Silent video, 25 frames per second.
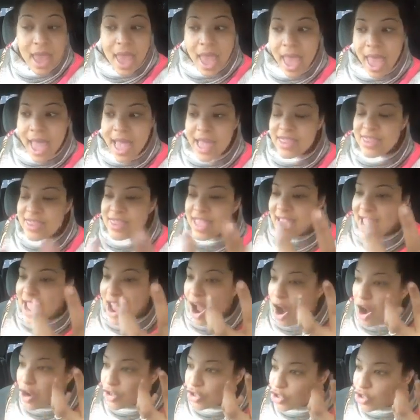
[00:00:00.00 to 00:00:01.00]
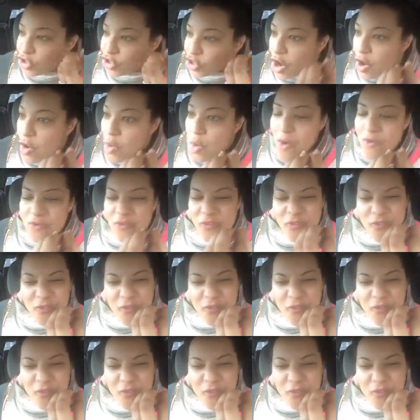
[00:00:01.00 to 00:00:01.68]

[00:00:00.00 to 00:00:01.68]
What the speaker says: And they are so